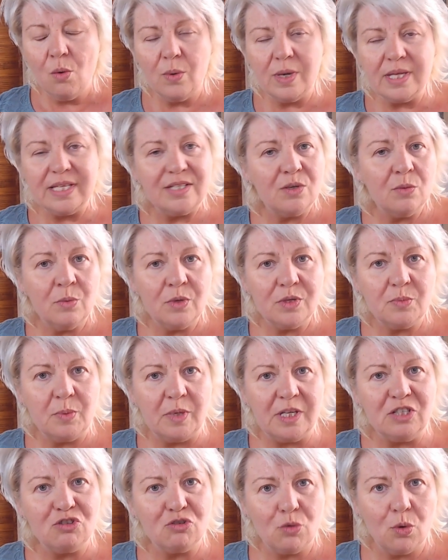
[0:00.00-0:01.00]
When someone's
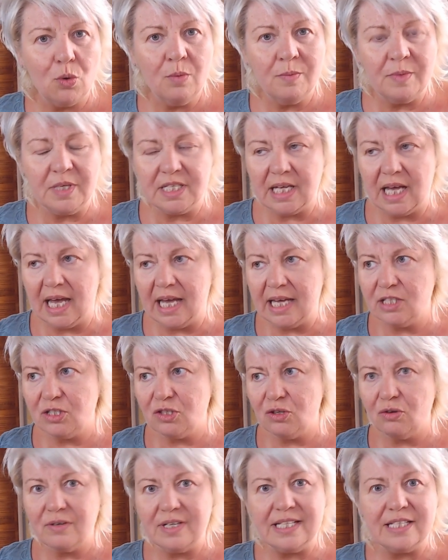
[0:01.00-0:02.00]
been traumatized
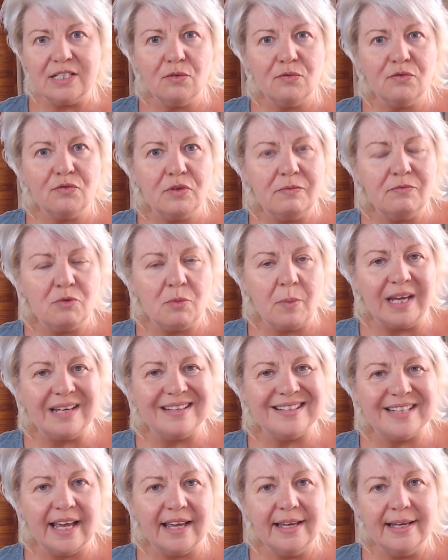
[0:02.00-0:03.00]
or is suffering from
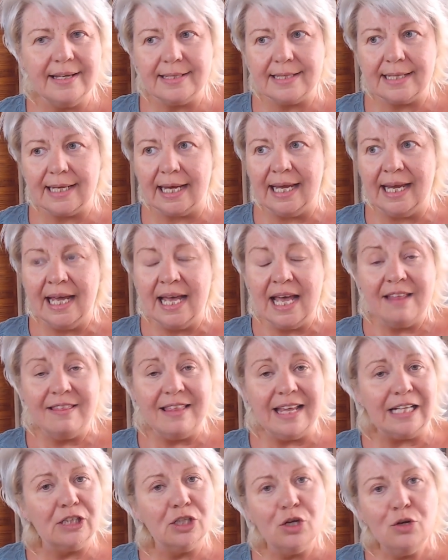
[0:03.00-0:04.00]
anxiety,
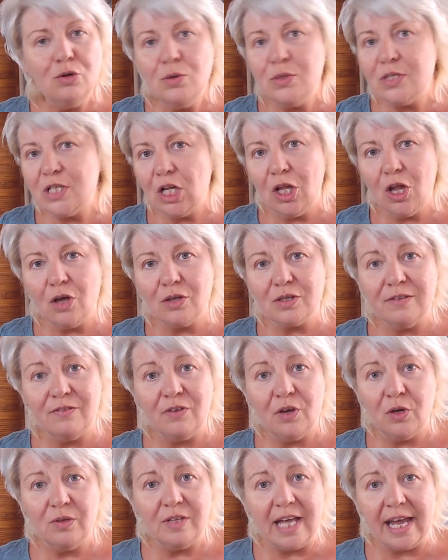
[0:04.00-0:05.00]
they lose a lot of
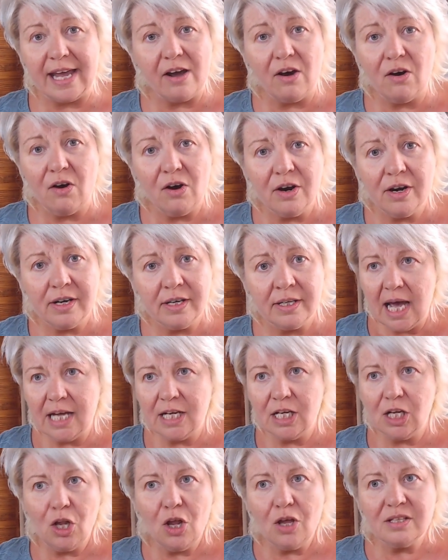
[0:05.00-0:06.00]
who they are,
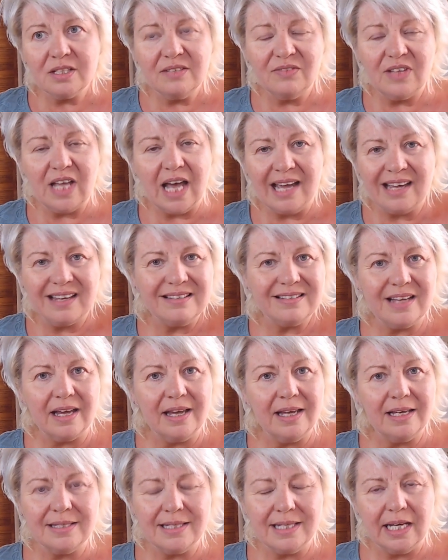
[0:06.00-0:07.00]
and a lot of that
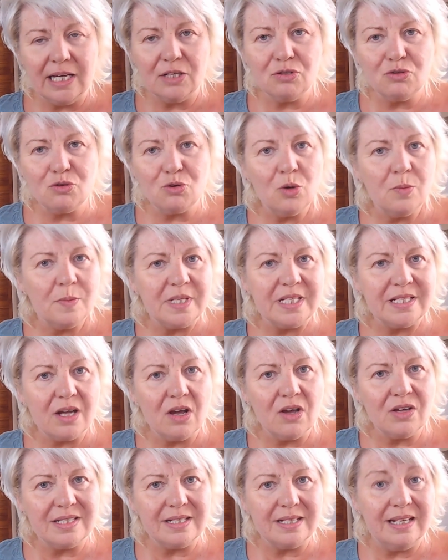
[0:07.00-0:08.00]
anxiety and trauma
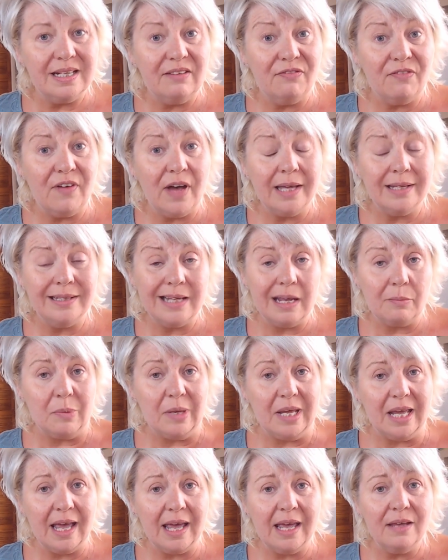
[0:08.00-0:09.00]
starts to define their
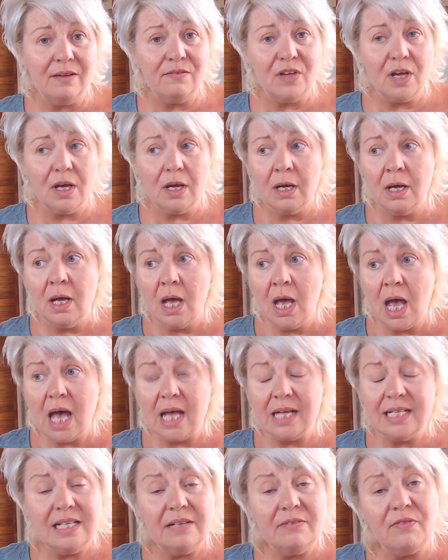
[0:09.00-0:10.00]
behavior
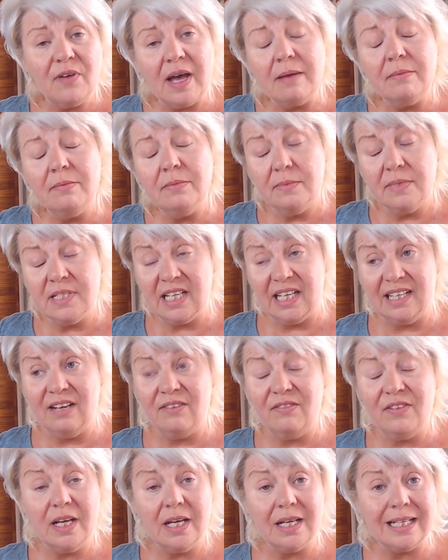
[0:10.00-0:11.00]
and define
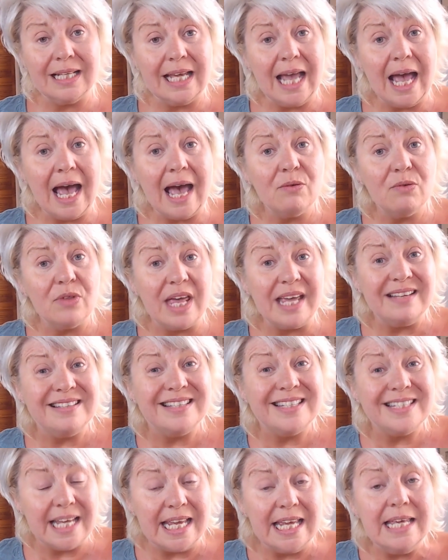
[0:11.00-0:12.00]
significantly how they
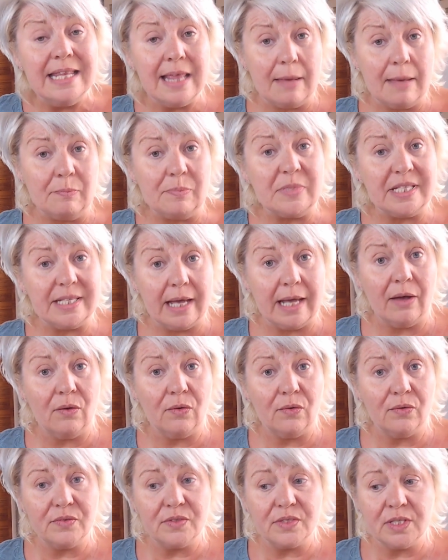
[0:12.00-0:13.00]
see
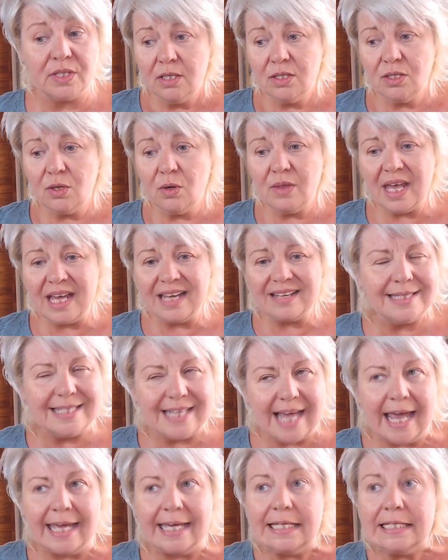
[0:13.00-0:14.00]
themselves. So that
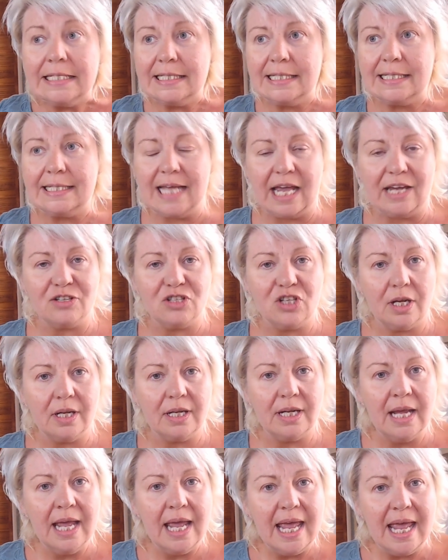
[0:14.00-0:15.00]
second
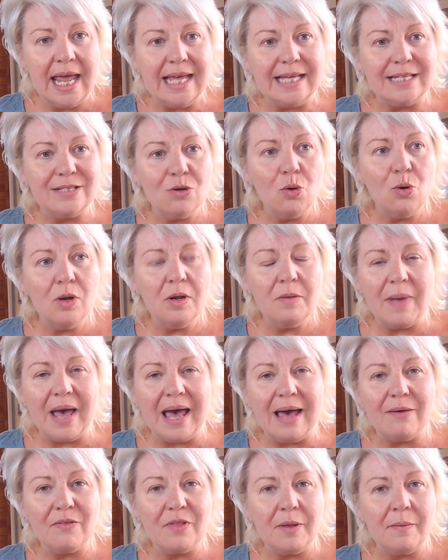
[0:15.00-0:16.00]
session is all
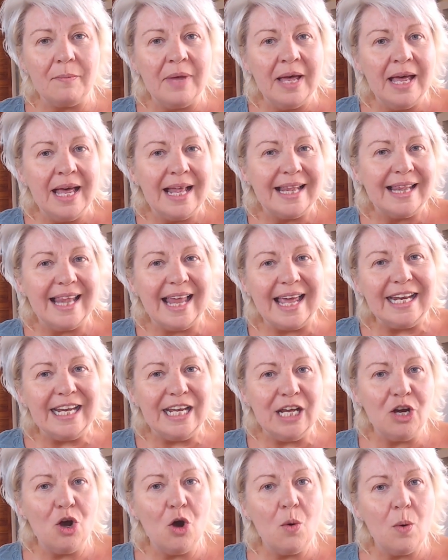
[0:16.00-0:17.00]
about them
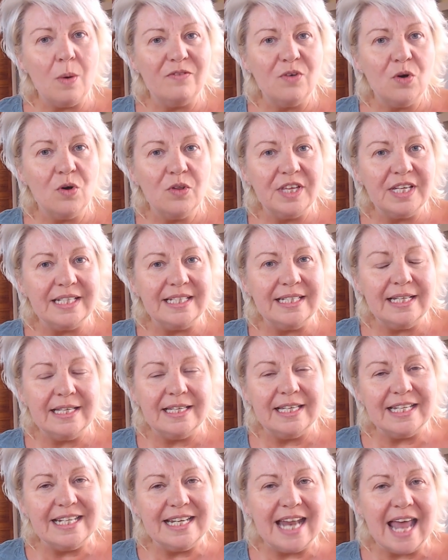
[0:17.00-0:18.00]
letting go of all the
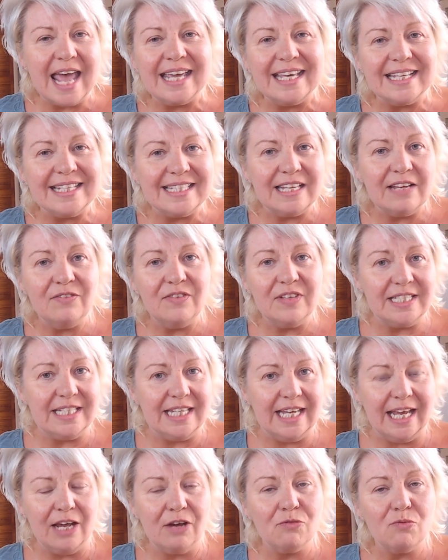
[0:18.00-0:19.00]

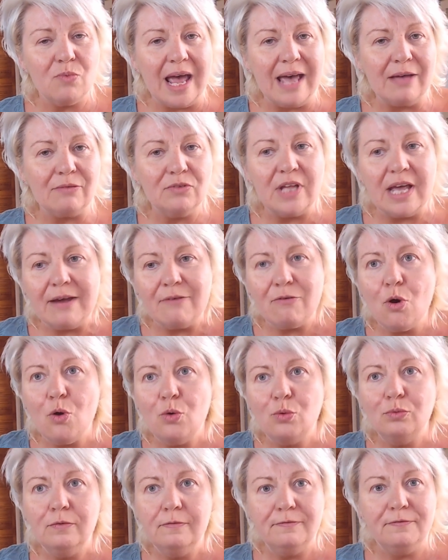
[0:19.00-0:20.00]
negativity around their
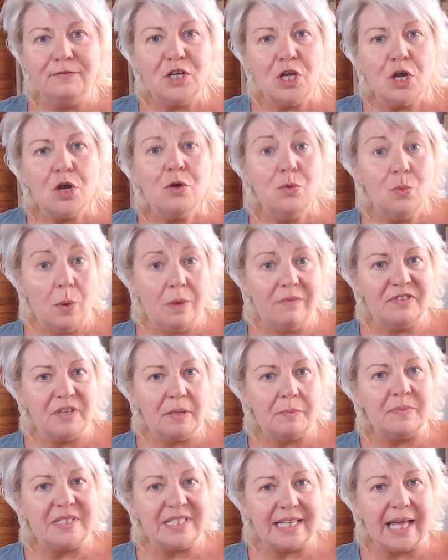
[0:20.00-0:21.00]
own view of
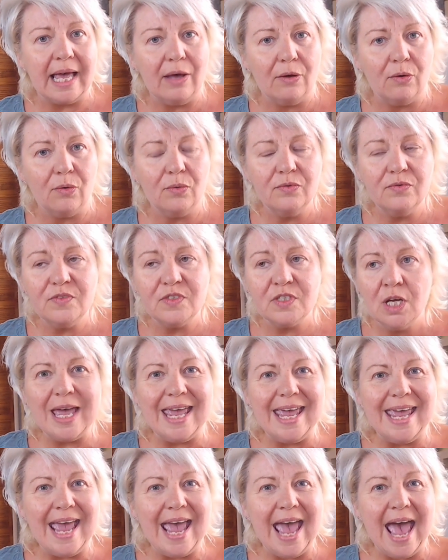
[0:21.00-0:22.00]
themselves.
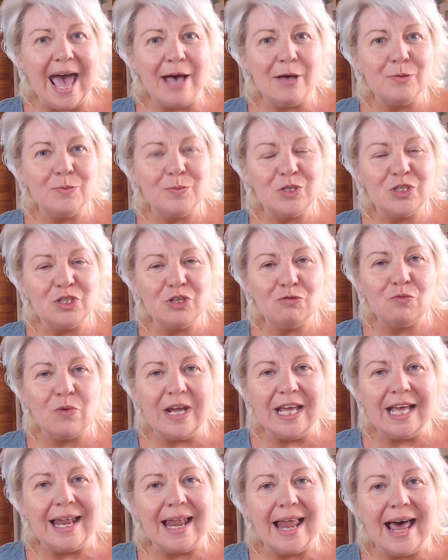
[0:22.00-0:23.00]
It helps to
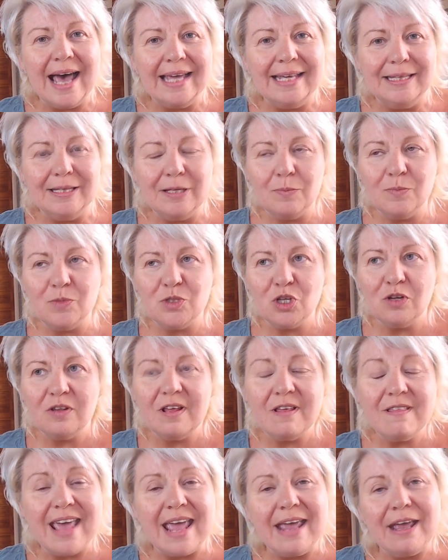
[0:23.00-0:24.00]
realign them so
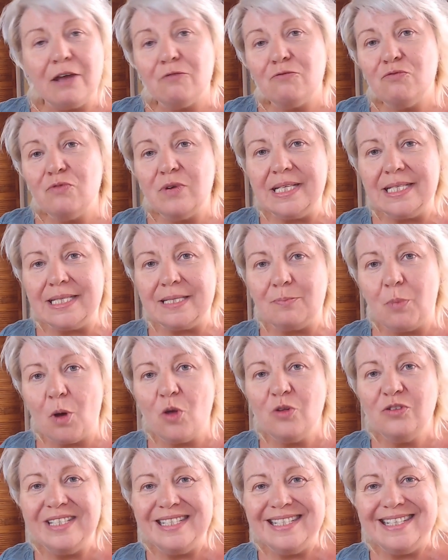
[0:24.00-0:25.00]
that they can respond
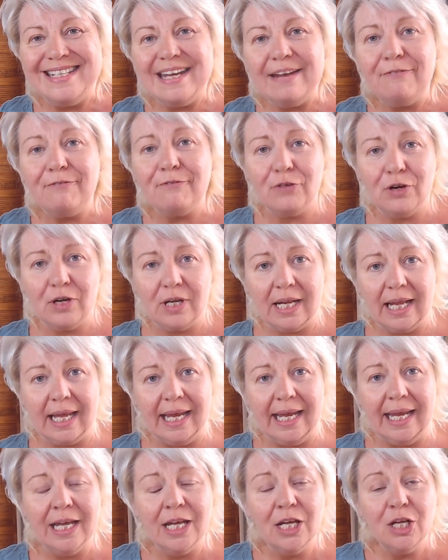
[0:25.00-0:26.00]

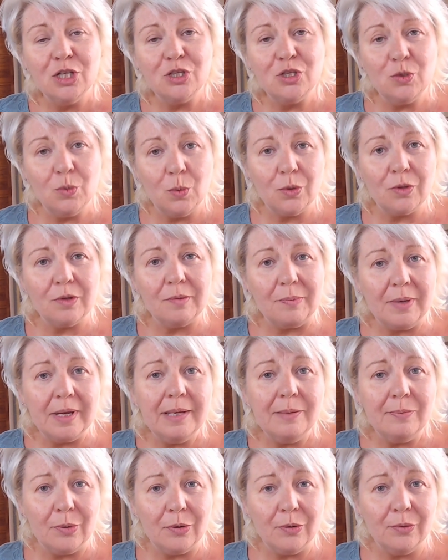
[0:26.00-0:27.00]
differently to other
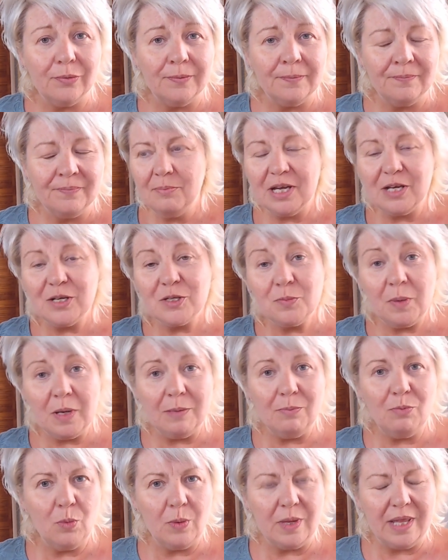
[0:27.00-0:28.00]
people. Because
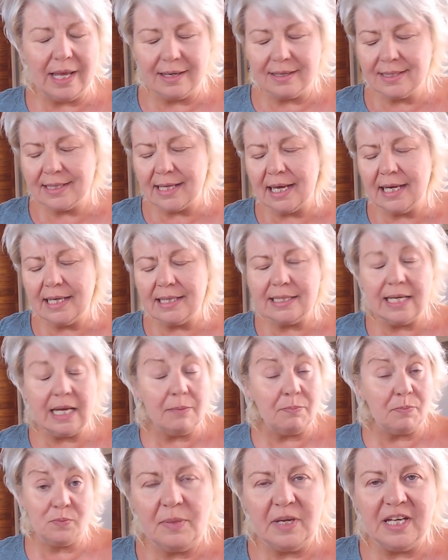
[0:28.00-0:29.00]
people with anxiety,
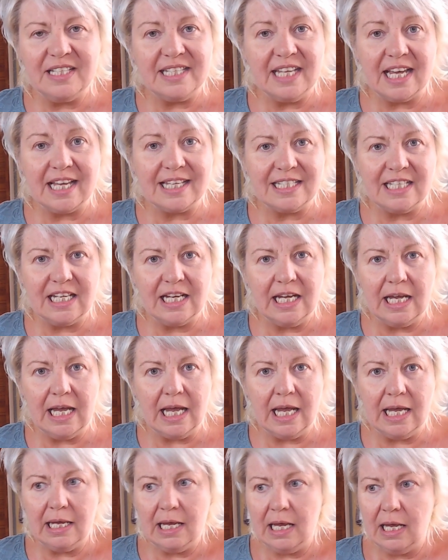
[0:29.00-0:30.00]
PTSD,
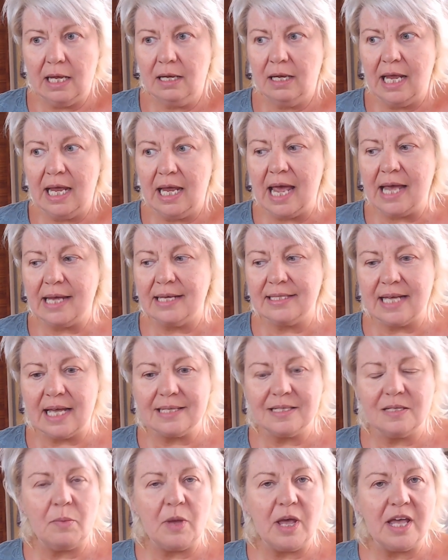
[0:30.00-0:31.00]
it
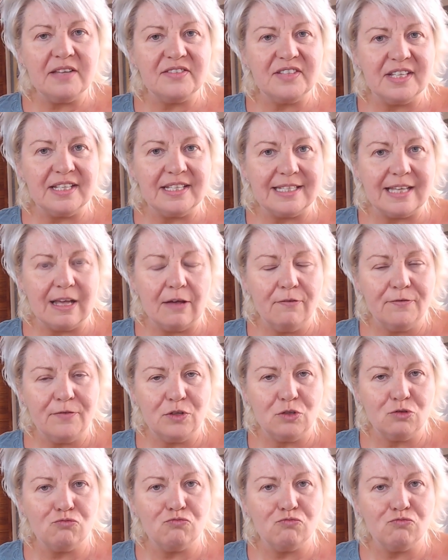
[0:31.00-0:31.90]
exacerbates itself as